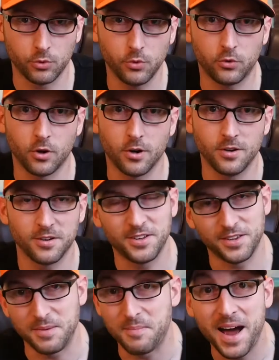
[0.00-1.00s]
loser.
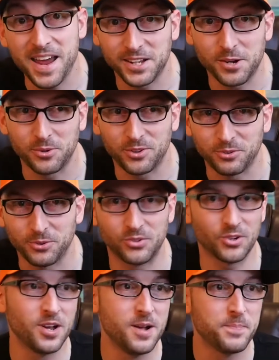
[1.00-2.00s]
In my head, I was a
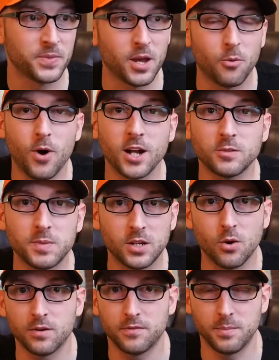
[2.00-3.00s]
loser. They watched me
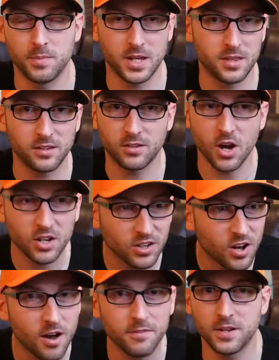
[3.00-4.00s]
going from being this
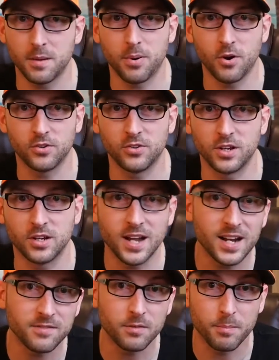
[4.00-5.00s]
unconfident person that could
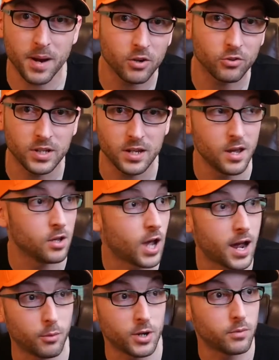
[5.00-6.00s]
not even when
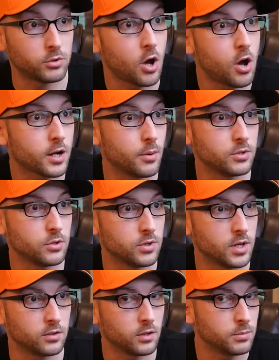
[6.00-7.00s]
I would talk, I would do
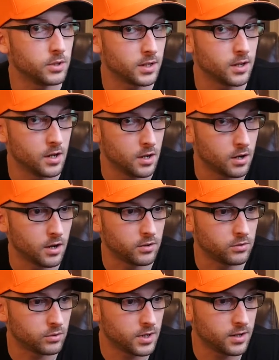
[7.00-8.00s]
this. I'd be like, all
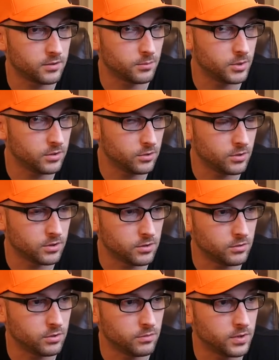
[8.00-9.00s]
right, so guys, I'm going to do a
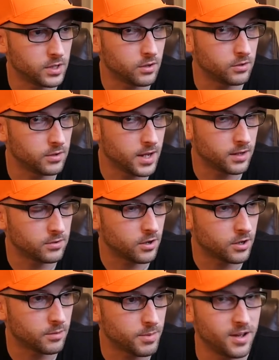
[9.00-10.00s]
YouTube video today
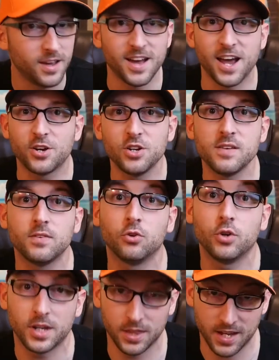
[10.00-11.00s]
talking about, I couldn't
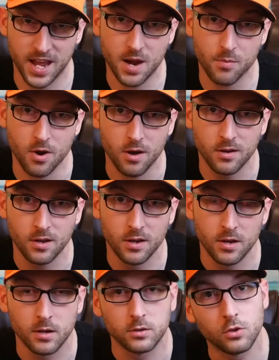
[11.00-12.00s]
even look in the camera,
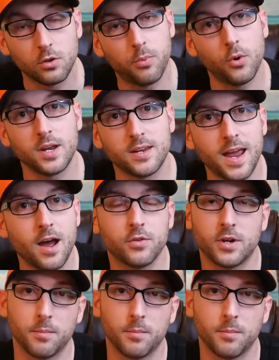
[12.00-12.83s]
to the point now